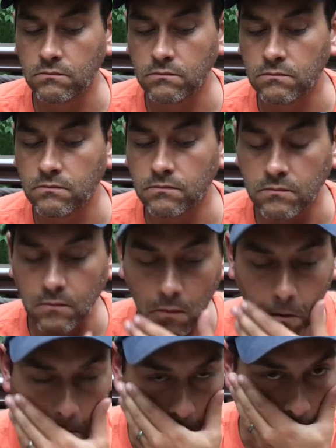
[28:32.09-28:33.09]

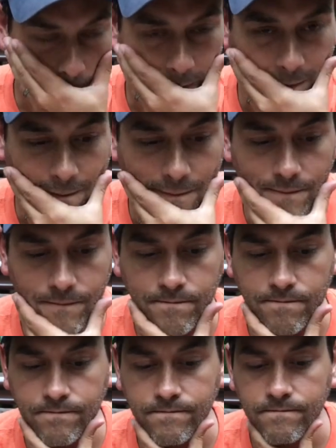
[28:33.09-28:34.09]

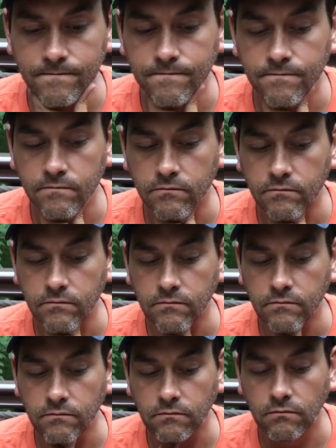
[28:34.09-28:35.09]

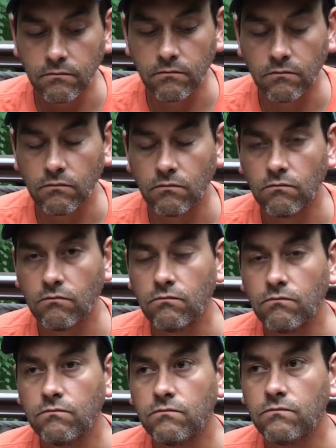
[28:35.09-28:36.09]

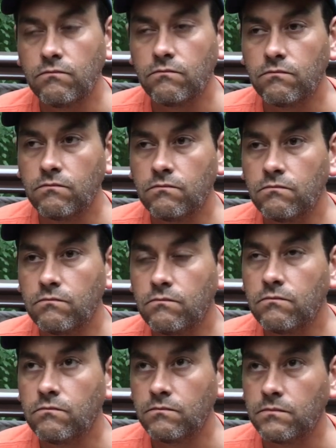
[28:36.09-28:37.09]

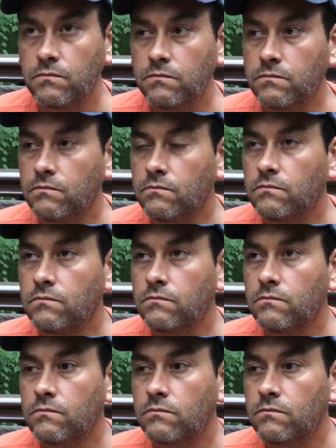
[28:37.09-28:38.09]

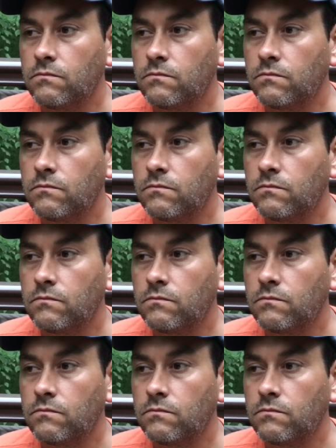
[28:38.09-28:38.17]
The person shown says nothing.